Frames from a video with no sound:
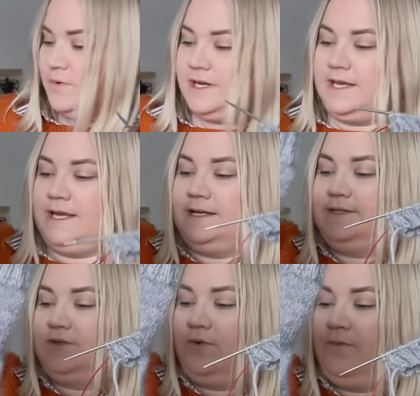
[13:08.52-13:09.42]
what I did.
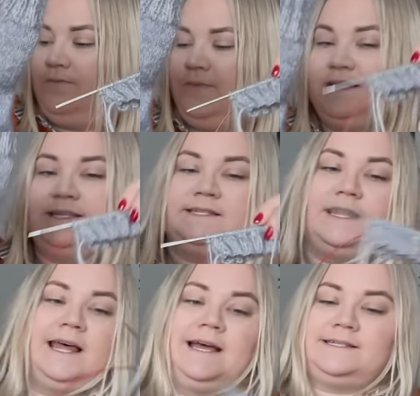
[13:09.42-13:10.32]
So this is the
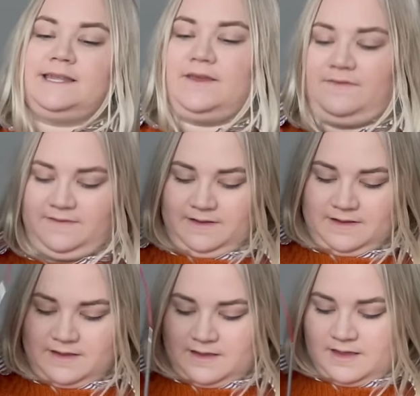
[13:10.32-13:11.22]
last
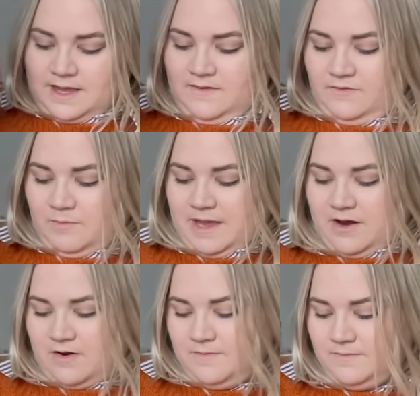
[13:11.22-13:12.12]
gift
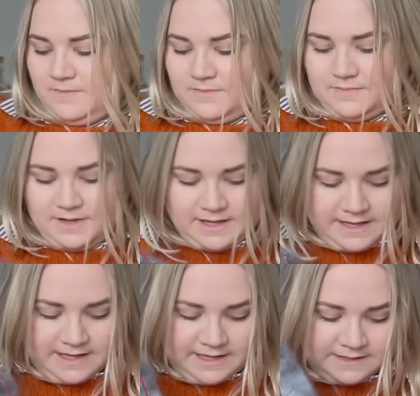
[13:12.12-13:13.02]
pair,
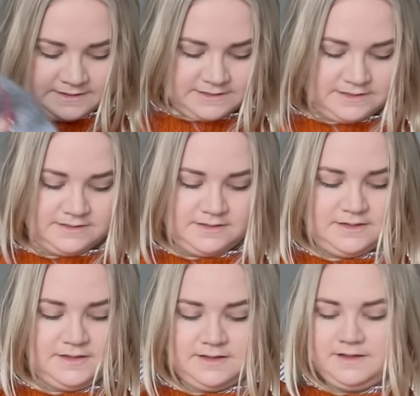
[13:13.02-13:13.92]
and
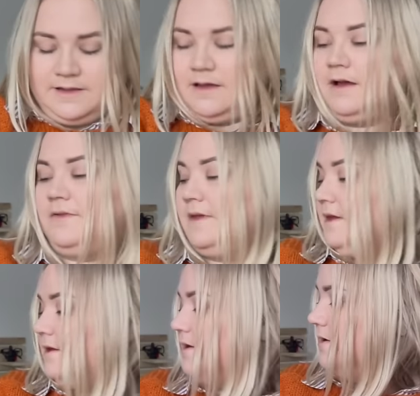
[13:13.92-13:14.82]
I
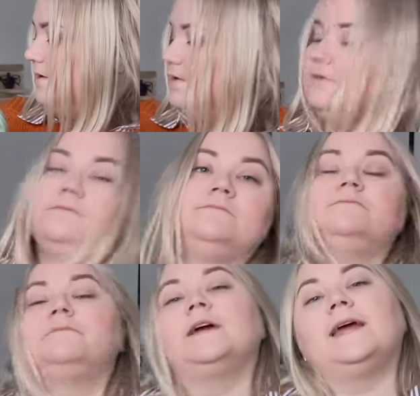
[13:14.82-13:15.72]
think
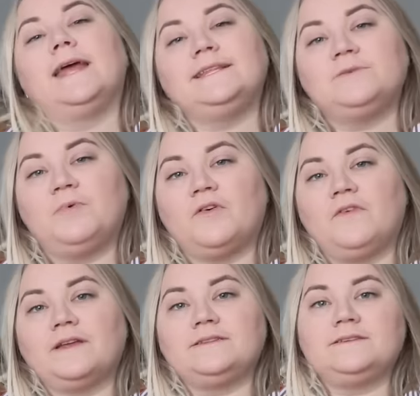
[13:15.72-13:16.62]
it's a
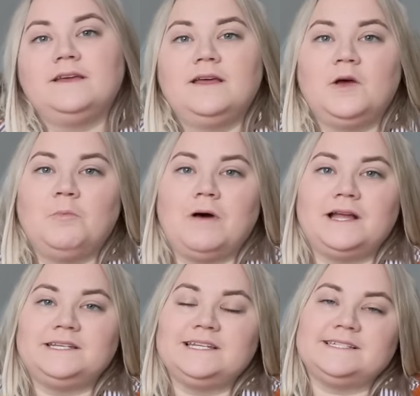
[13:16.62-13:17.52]
perfect
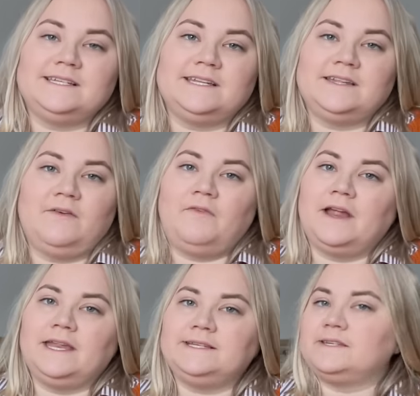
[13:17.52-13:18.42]
mindless knit if I
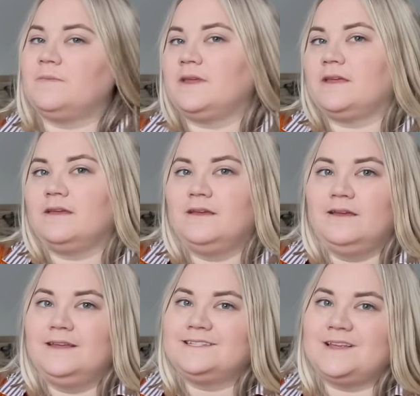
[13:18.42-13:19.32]
need
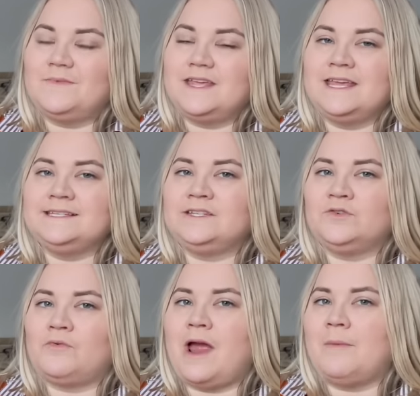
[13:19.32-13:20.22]
something easy to
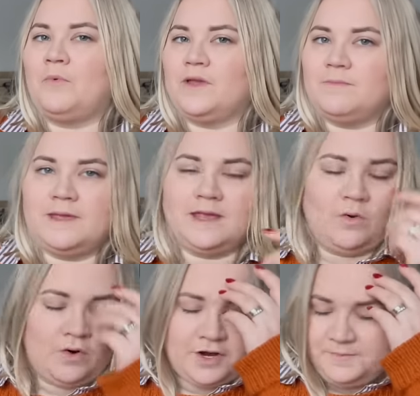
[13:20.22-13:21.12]
grab with me,
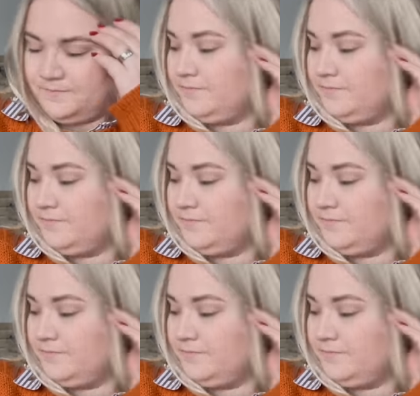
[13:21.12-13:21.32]
or